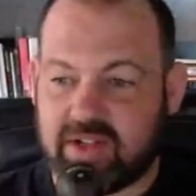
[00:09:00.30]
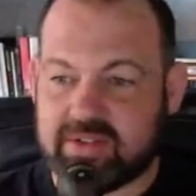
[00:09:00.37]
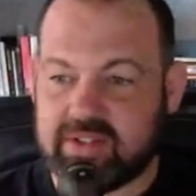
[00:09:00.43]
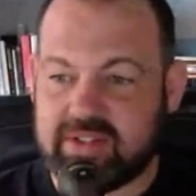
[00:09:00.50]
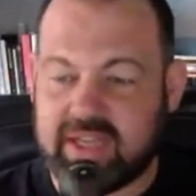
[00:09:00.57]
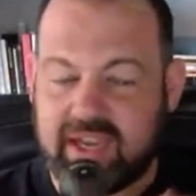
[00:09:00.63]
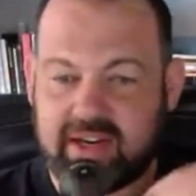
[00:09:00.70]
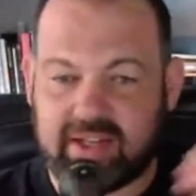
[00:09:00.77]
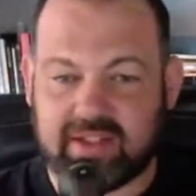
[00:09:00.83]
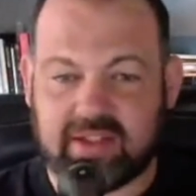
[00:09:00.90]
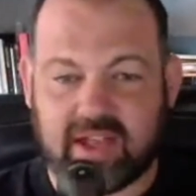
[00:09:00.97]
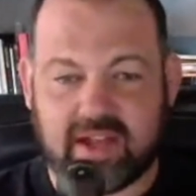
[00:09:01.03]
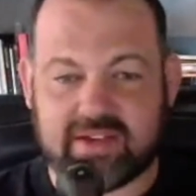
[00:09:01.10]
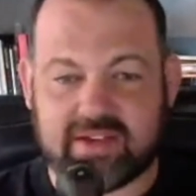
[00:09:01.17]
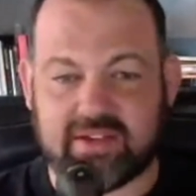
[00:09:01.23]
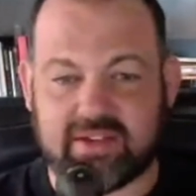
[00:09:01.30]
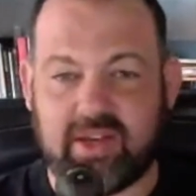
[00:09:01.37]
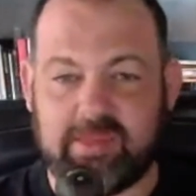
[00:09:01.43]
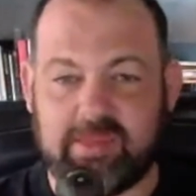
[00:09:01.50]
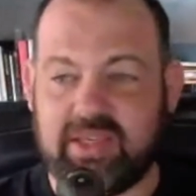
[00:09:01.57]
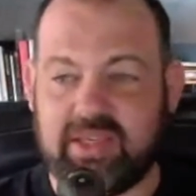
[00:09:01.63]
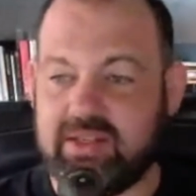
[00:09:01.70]
the results and downing a
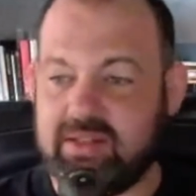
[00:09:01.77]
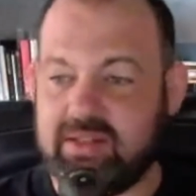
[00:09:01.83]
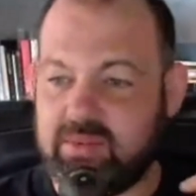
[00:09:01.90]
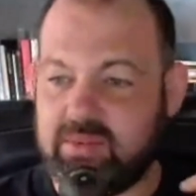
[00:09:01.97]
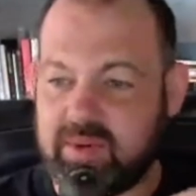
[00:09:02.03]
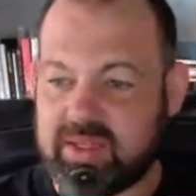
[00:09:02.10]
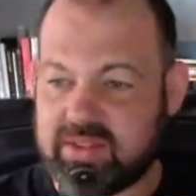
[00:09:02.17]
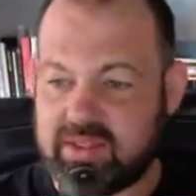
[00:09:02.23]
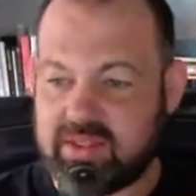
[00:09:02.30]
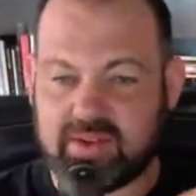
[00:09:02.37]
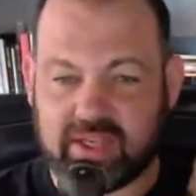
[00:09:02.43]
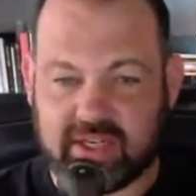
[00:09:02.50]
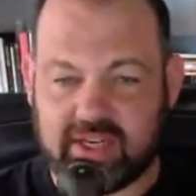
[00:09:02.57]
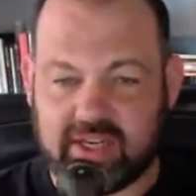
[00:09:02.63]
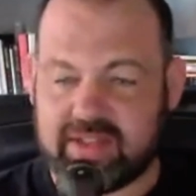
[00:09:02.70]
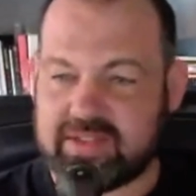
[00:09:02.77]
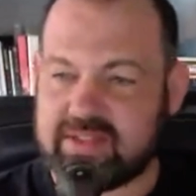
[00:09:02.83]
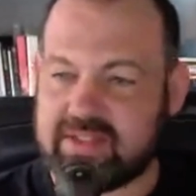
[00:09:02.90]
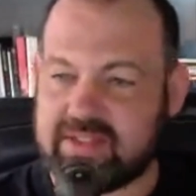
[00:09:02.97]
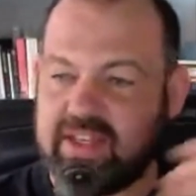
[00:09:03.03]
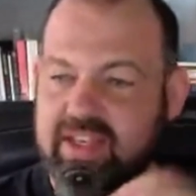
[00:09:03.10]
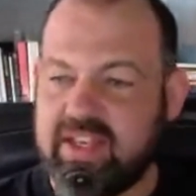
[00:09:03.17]
large Slurpee, we went to cricket
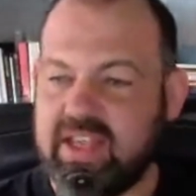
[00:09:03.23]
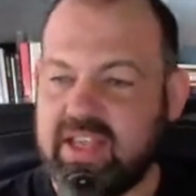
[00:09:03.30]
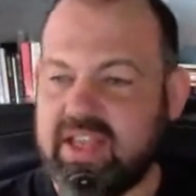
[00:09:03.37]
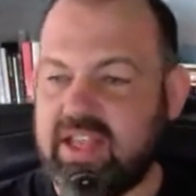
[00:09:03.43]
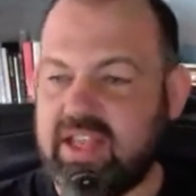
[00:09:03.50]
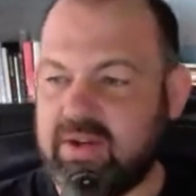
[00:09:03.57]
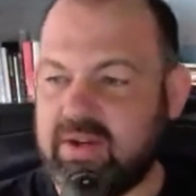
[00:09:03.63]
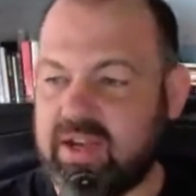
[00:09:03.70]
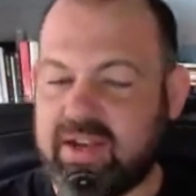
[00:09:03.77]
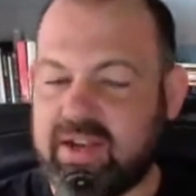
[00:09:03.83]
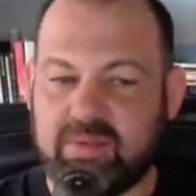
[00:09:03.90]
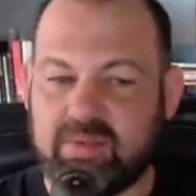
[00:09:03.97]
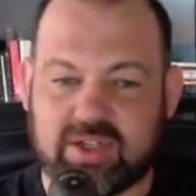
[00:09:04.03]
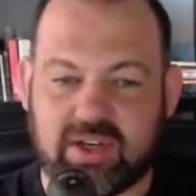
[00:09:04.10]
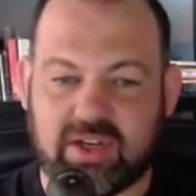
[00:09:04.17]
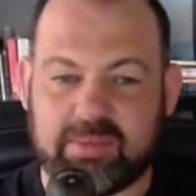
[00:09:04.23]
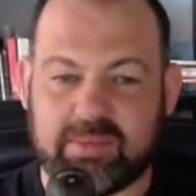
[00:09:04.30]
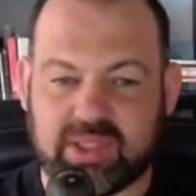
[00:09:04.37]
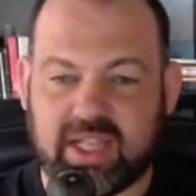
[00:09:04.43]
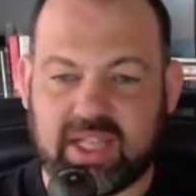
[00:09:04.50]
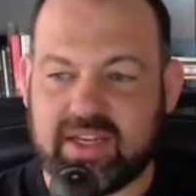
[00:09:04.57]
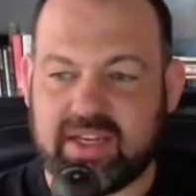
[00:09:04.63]
nets, which
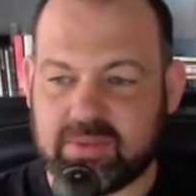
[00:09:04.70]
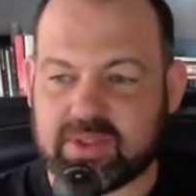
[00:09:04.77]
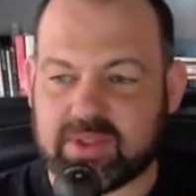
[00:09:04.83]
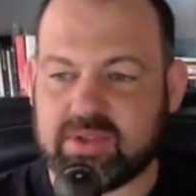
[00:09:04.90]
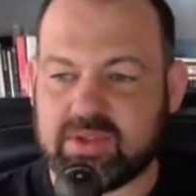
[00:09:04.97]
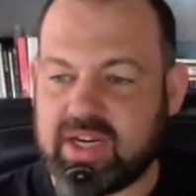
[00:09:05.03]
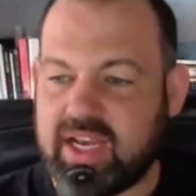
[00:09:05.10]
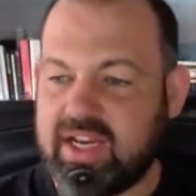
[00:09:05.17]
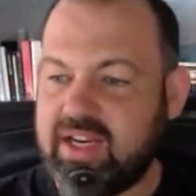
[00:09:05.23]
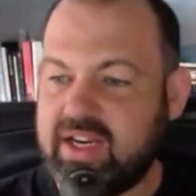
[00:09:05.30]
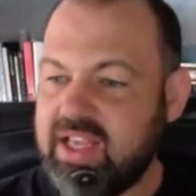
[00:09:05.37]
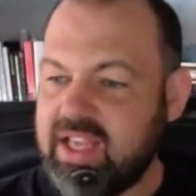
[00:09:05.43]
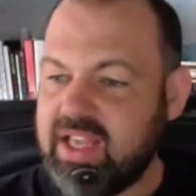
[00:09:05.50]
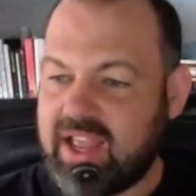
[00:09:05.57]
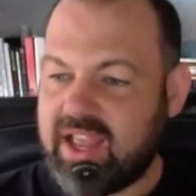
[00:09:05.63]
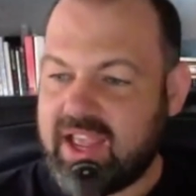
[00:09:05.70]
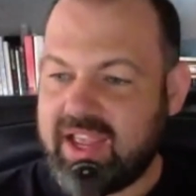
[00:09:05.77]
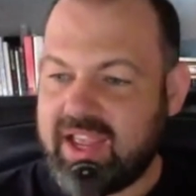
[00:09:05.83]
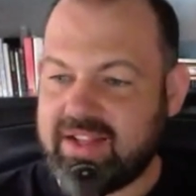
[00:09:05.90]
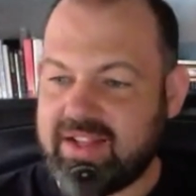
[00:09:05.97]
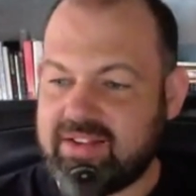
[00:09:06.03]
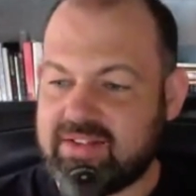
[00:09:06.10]
I played and wasn't good at.
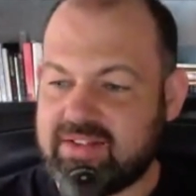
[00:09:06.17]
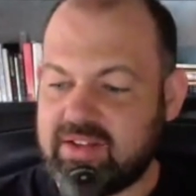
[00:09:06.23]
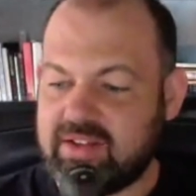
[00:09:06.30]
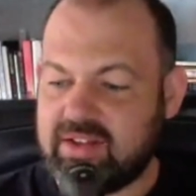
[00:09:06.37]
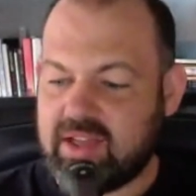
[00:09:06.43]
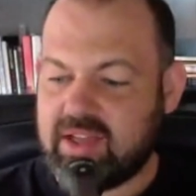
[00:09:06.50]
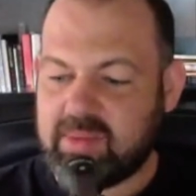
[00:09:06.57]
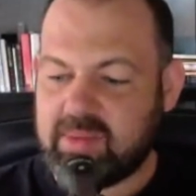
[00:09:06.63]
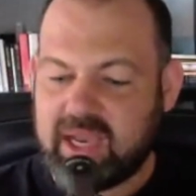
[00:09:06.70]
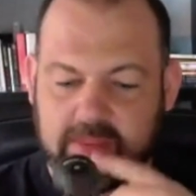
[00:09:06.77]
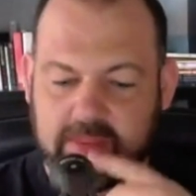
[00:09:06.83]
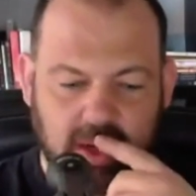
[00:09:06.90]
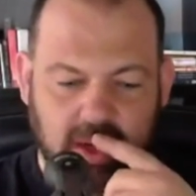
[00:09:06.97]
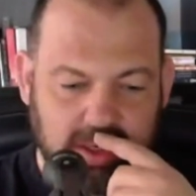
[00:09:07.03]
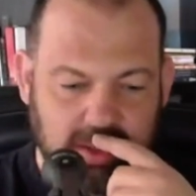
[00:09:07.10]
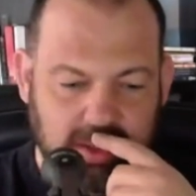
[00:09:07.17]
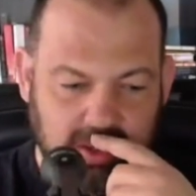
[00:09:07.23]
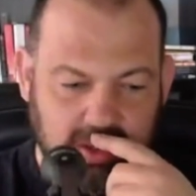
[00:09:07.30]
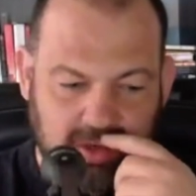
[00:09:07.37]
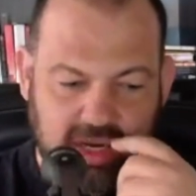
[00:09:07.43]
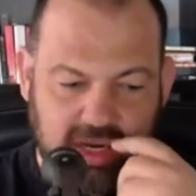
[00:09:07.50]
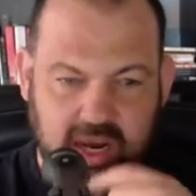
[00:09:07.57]
And a mate of
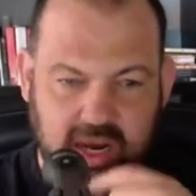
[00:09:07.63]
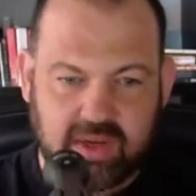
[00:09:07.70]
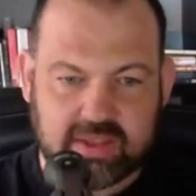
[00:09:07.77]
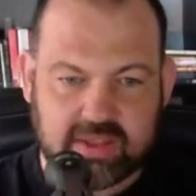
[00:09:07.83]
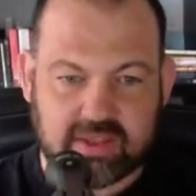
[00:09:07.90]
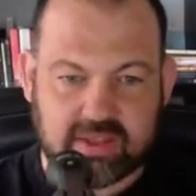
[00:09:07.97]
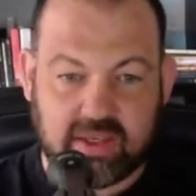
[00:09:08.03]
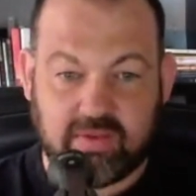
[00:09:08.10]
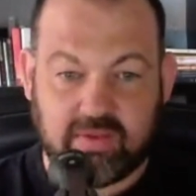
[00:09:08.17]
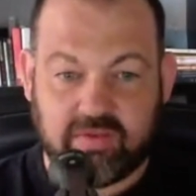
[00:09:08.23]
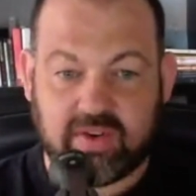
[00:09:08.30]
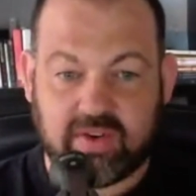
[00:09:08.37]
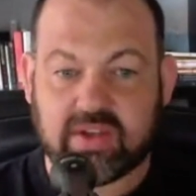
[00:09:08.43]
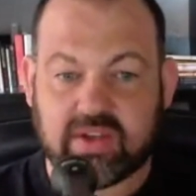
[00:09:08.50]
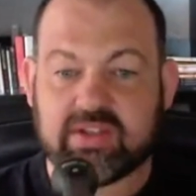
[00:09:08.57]
mine who now runs a